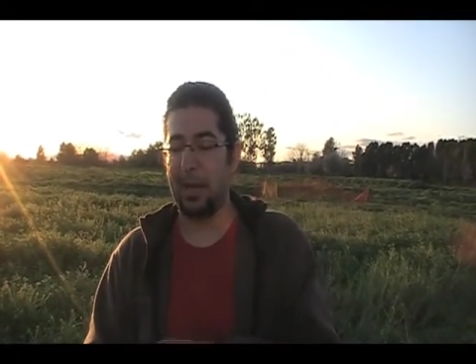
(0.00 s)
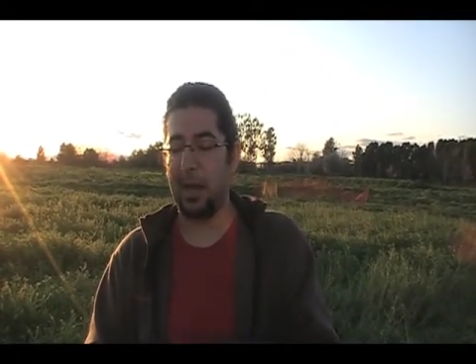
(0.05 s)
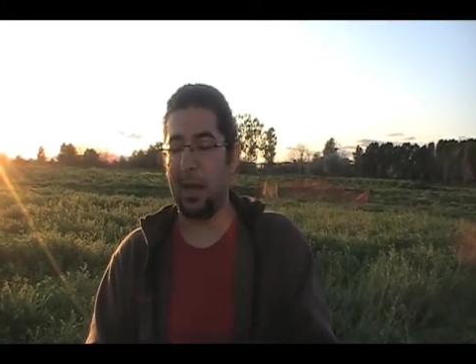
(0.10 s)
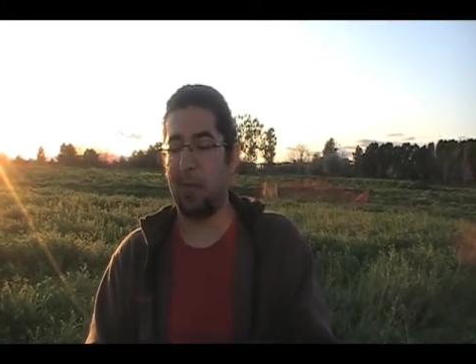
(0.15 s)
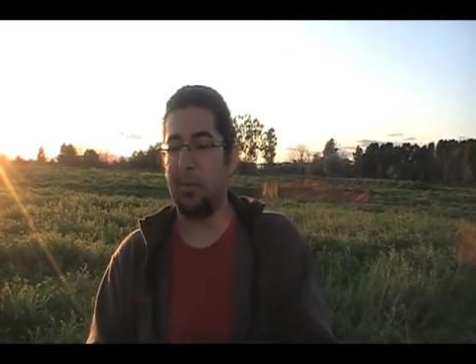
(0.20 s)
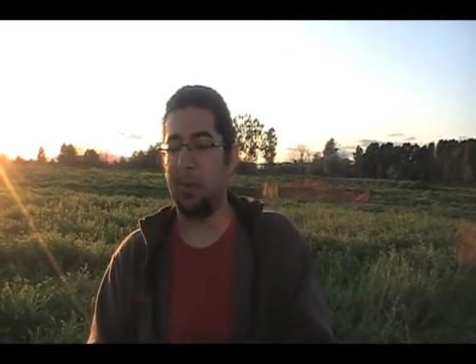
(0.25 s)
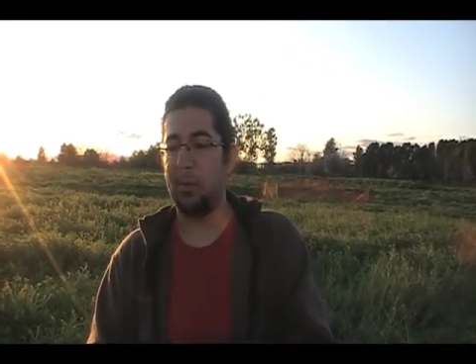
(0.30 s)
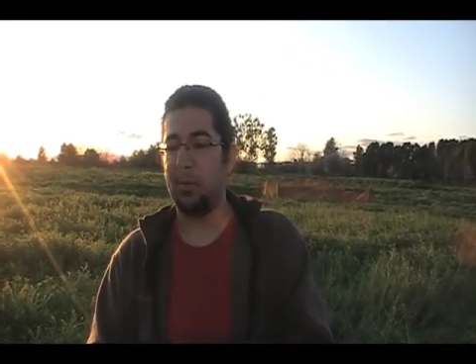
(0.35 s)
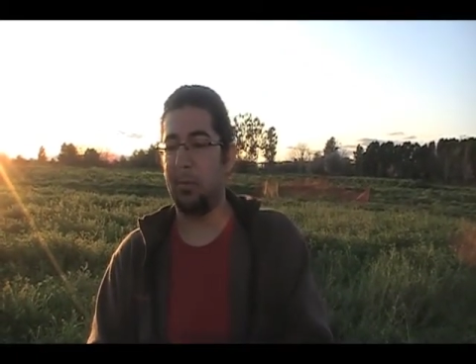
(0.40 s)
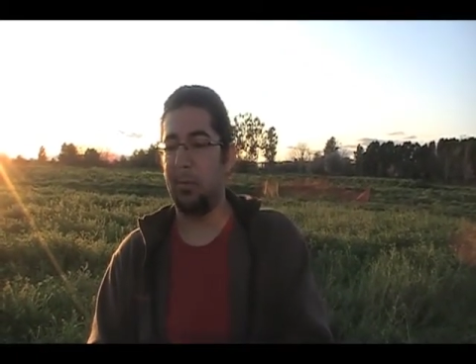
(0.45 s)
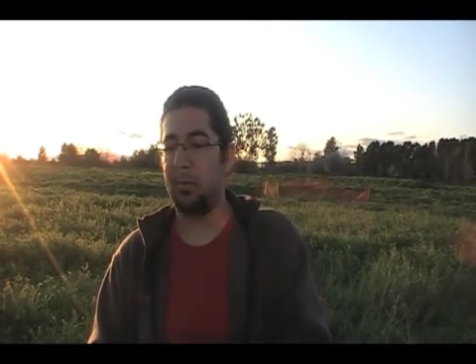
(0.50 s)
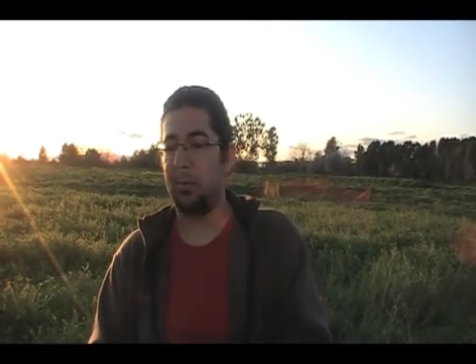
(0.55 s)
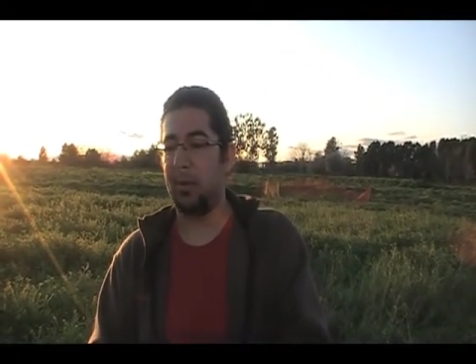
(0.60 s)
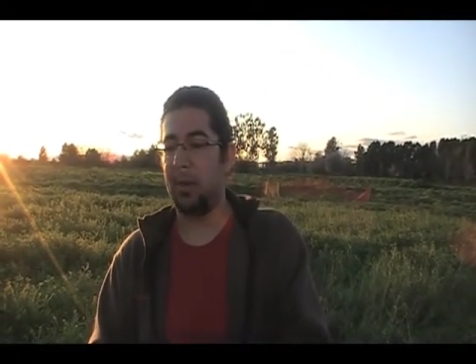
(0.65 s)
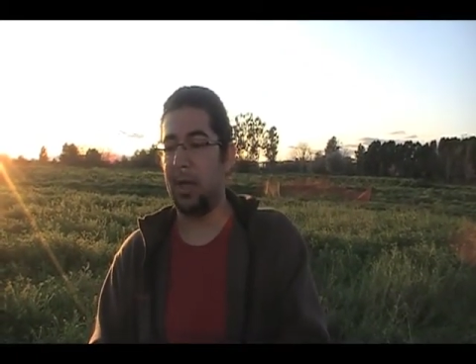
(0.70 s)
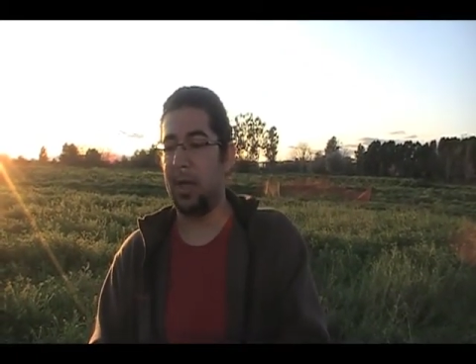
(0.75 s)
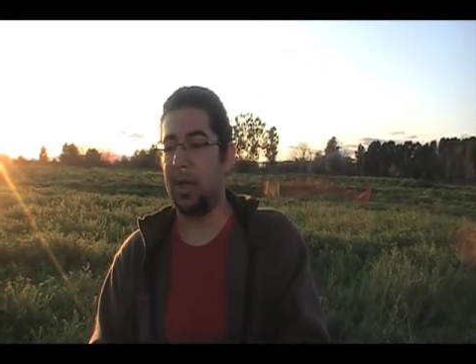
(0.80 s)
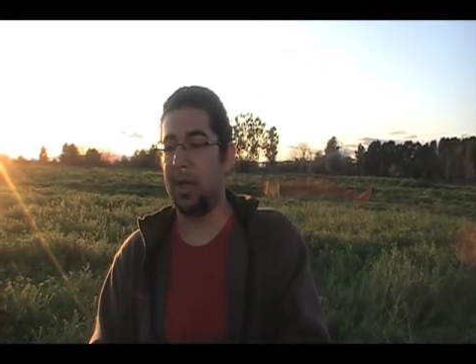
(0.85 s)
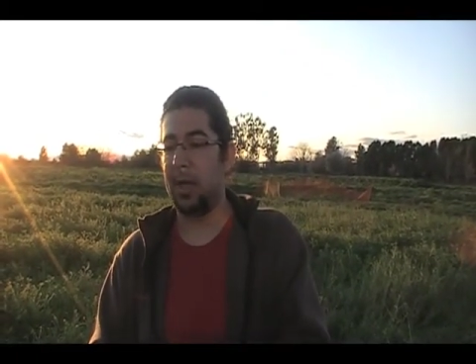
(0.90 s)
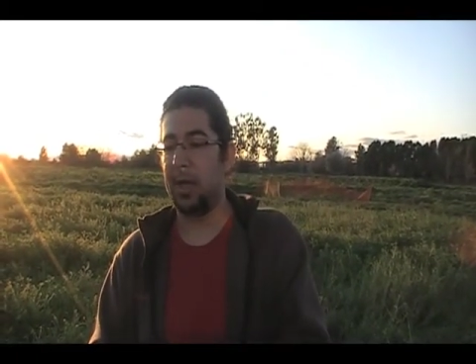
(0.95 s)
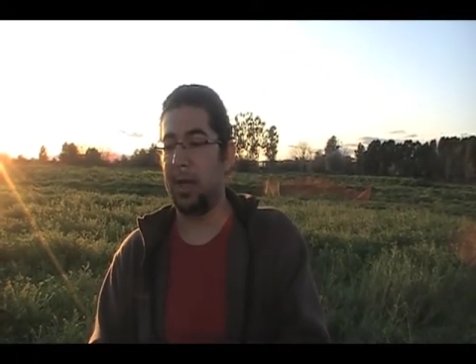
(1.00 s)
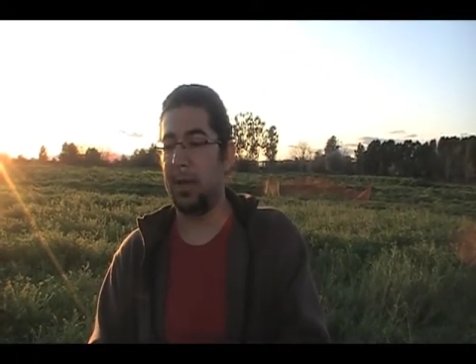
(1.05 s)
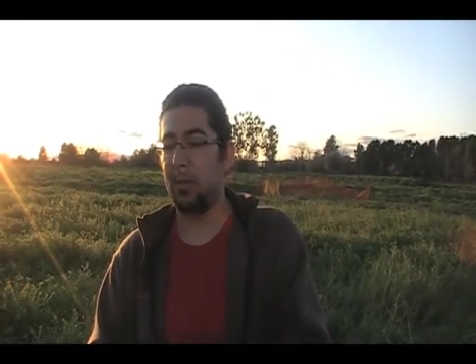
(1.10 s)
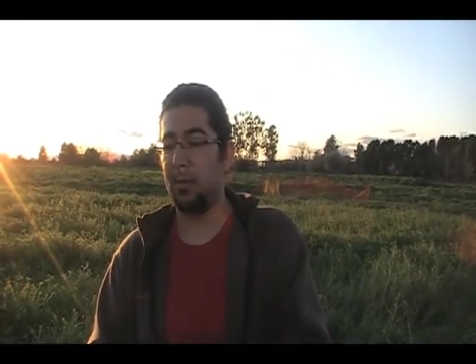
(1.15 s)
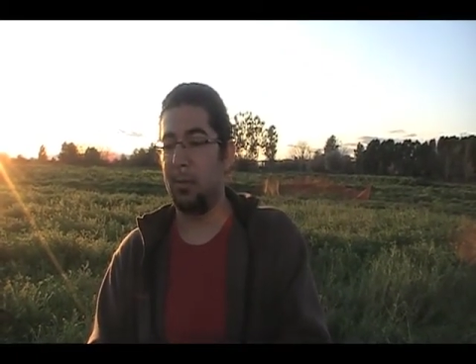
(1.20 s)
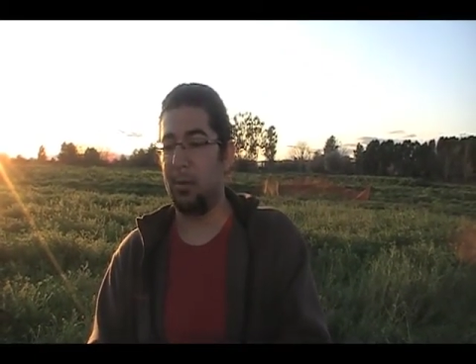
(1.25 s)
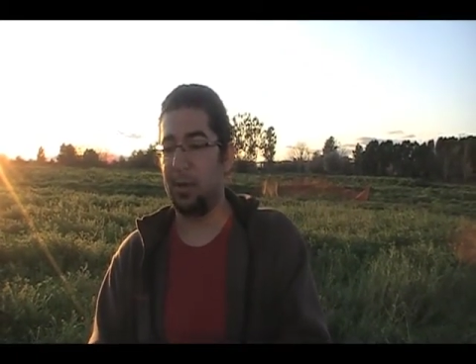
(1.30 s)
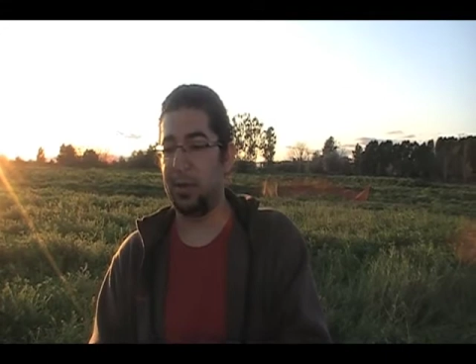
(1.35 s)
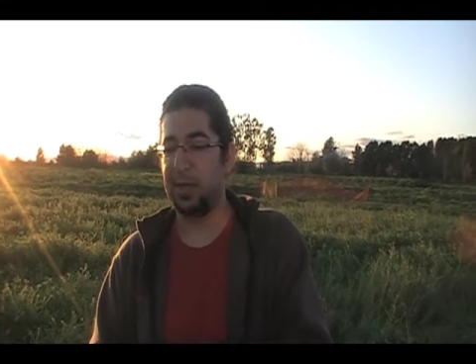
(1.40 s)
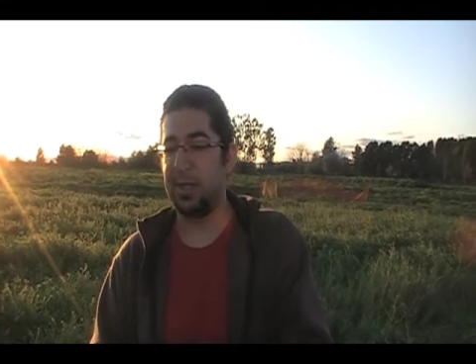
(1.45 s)
Our
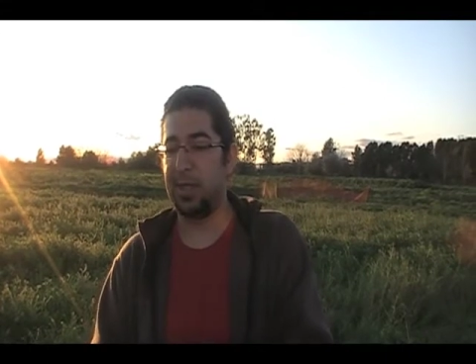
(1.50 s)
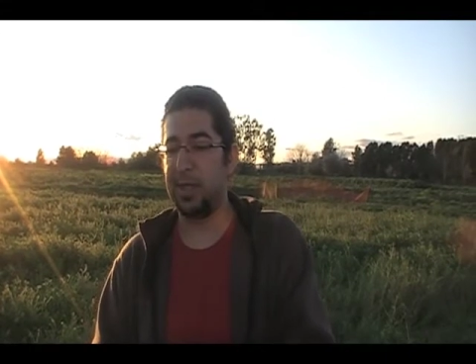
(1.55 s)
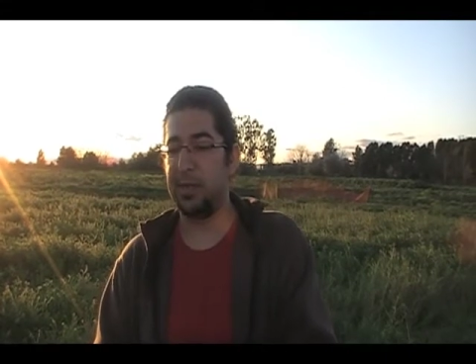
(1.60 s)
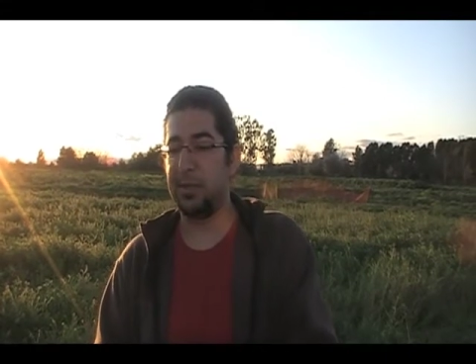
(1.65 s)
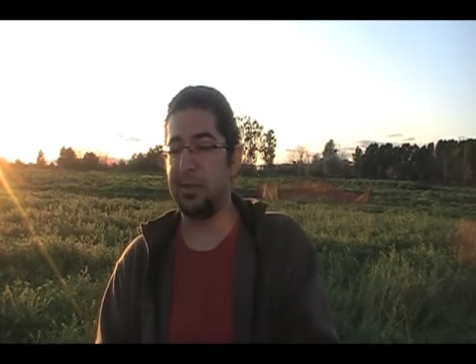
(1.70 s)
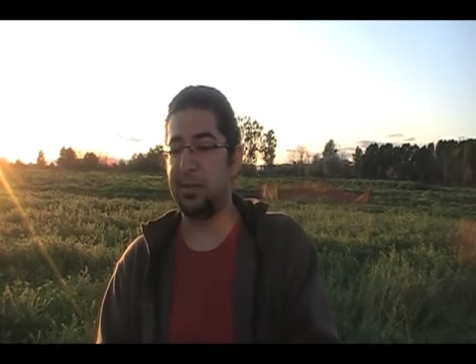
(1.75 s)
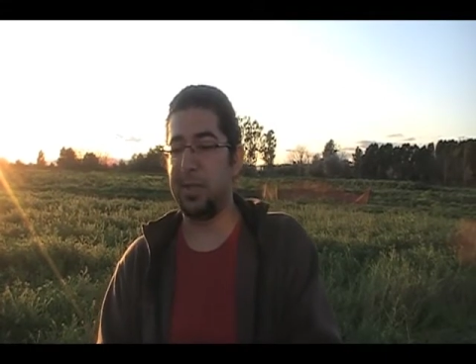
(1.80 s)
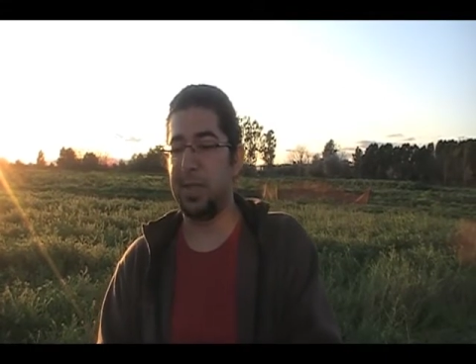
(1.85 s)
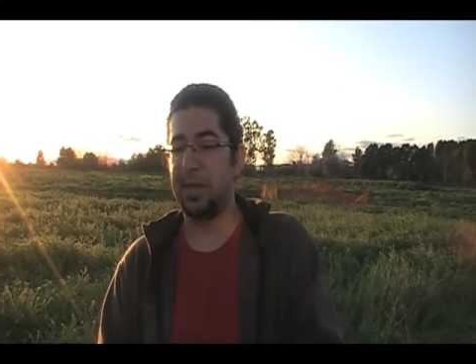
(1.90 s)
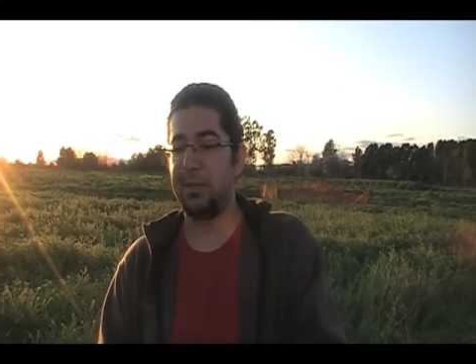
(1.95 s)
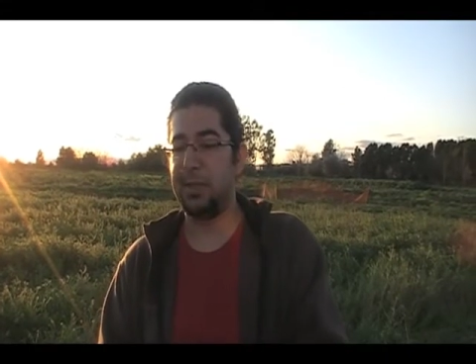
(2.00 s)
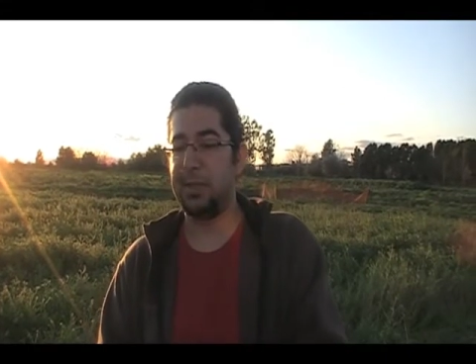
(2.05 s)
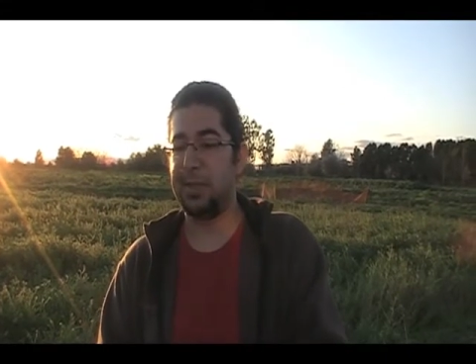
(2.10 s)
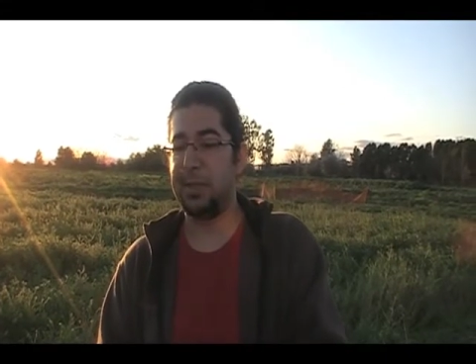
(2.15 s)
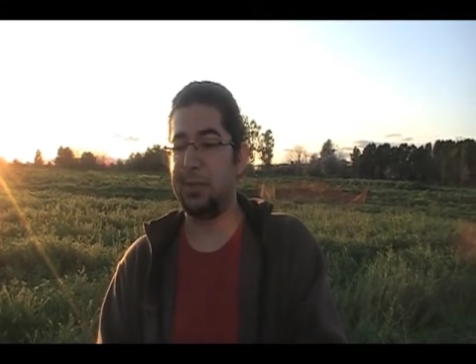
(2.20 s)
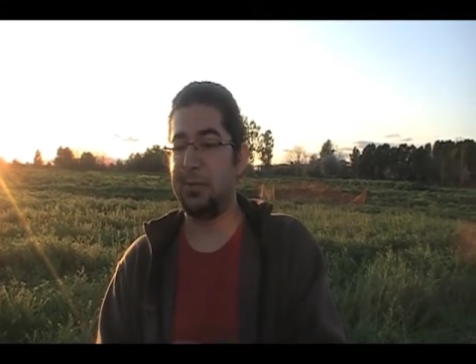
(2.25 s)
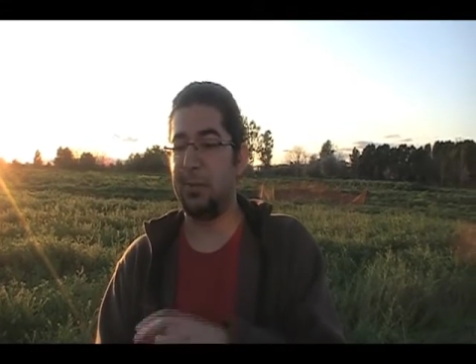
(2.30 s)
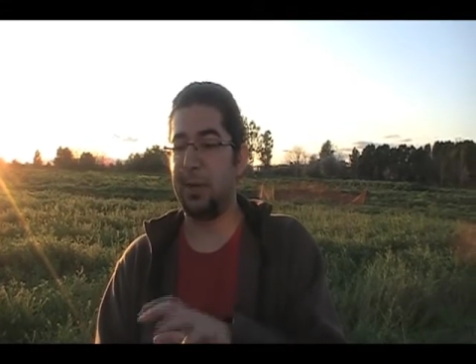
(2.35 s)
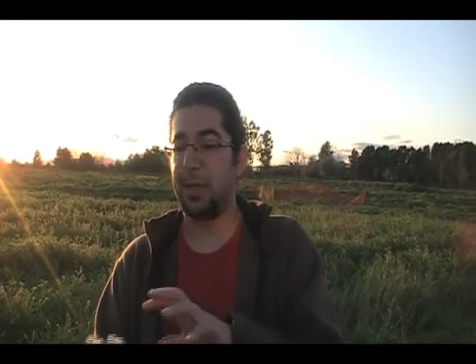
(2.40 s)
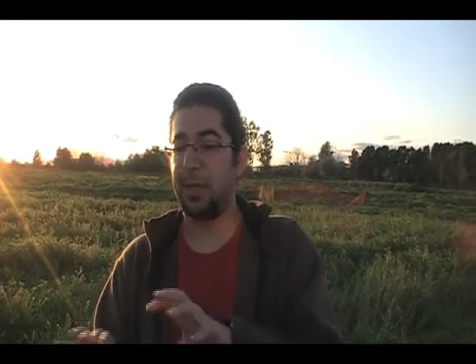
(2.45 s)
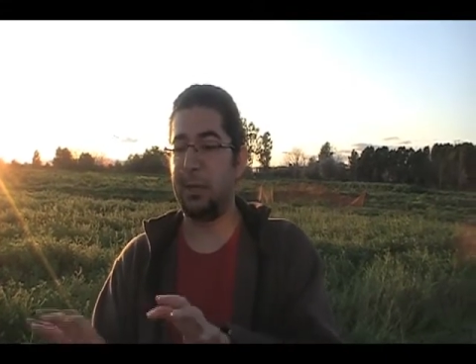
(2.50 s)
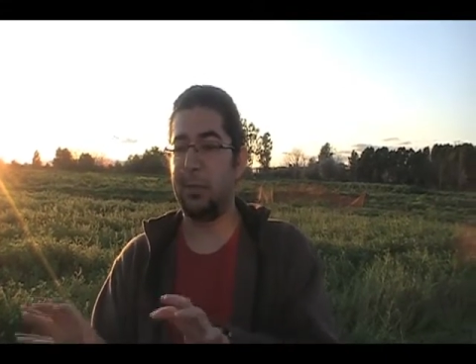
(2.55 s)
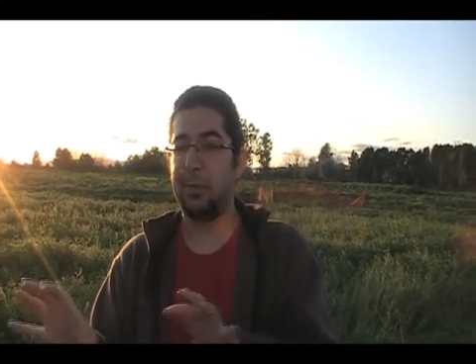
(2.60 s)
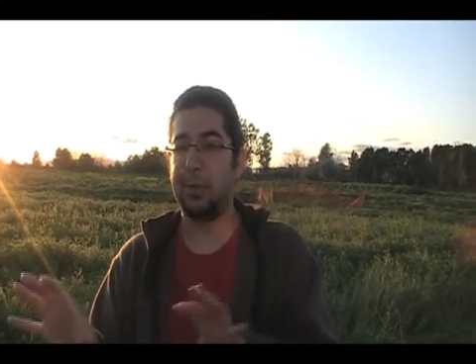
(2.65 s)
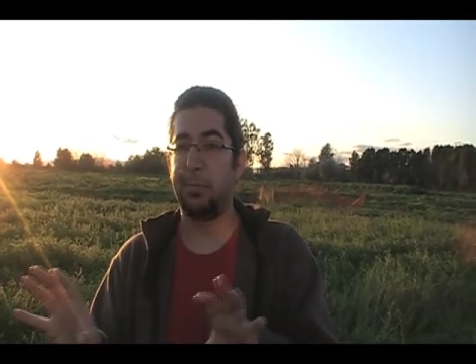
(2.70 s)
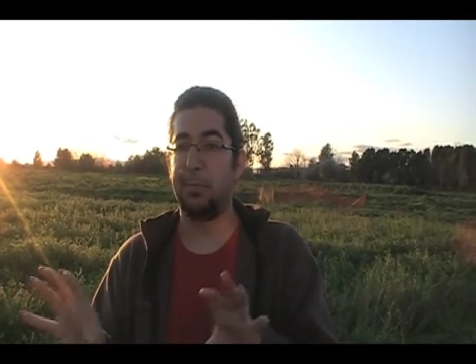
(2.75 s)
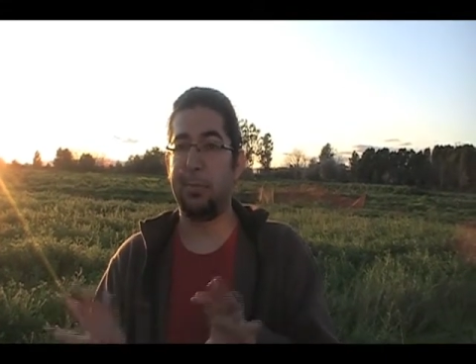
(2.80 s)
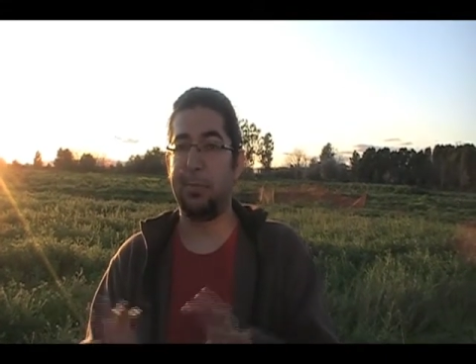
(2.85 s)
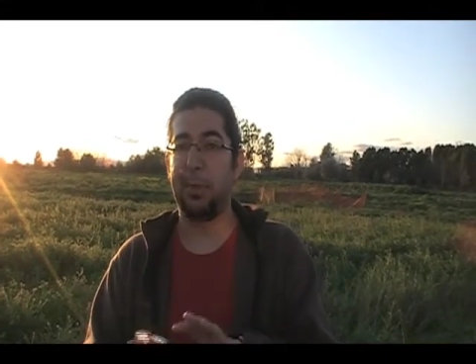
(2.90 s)
work here in UC Davis is related with